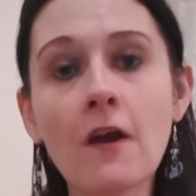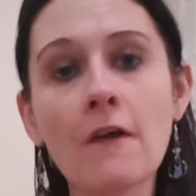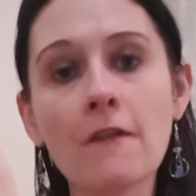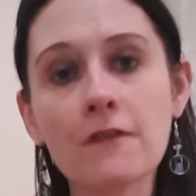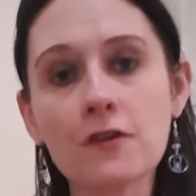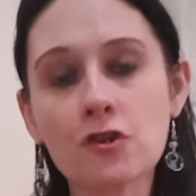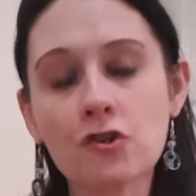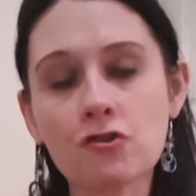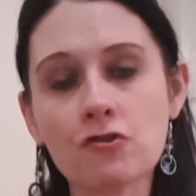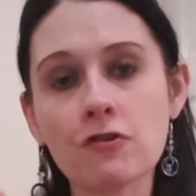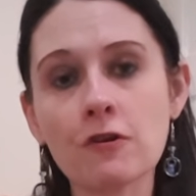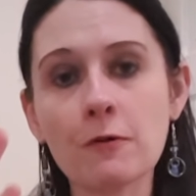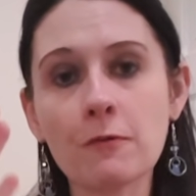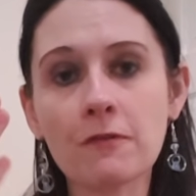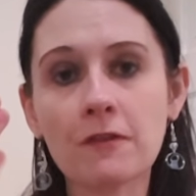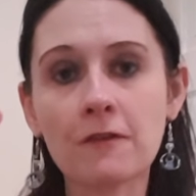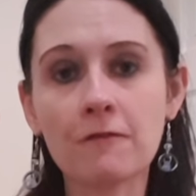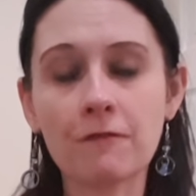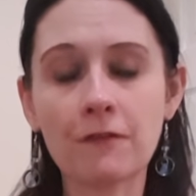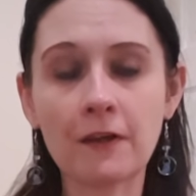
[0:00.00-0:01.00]
the
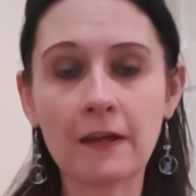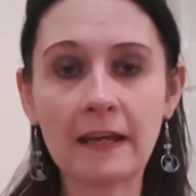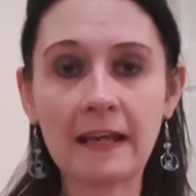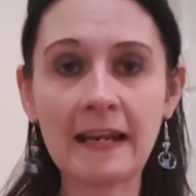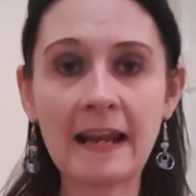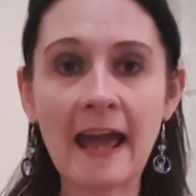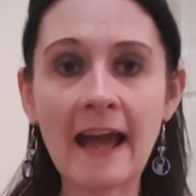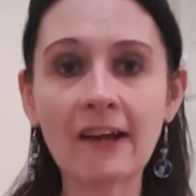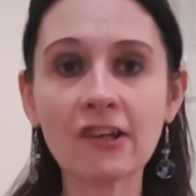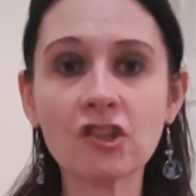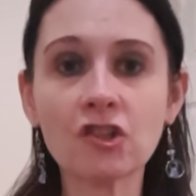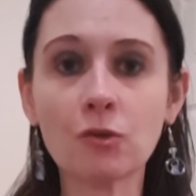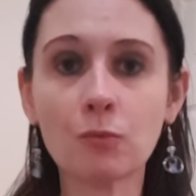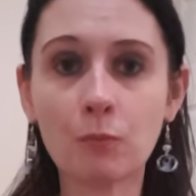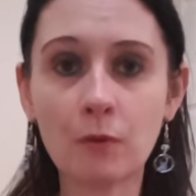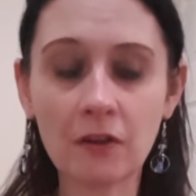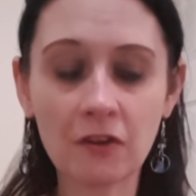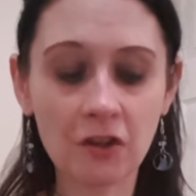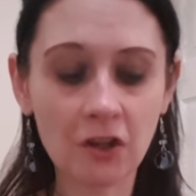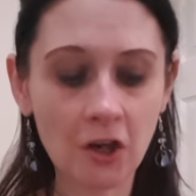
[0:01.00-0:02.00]
truth of the connection
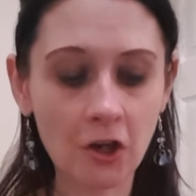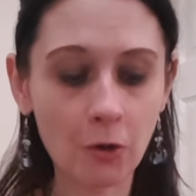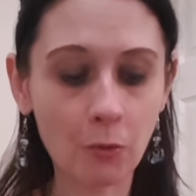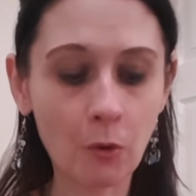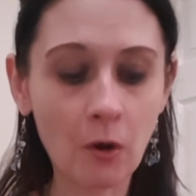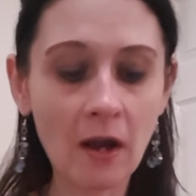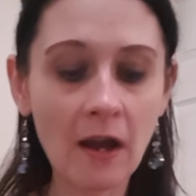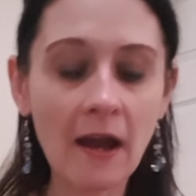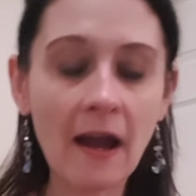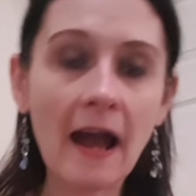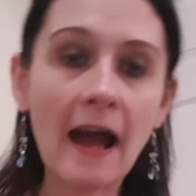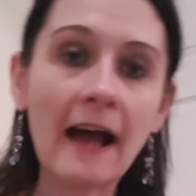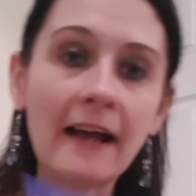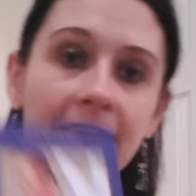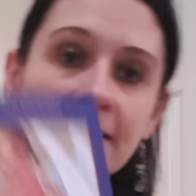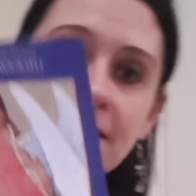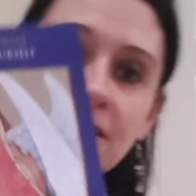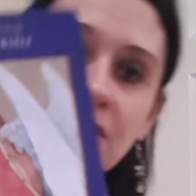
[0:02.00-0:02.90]
with you. And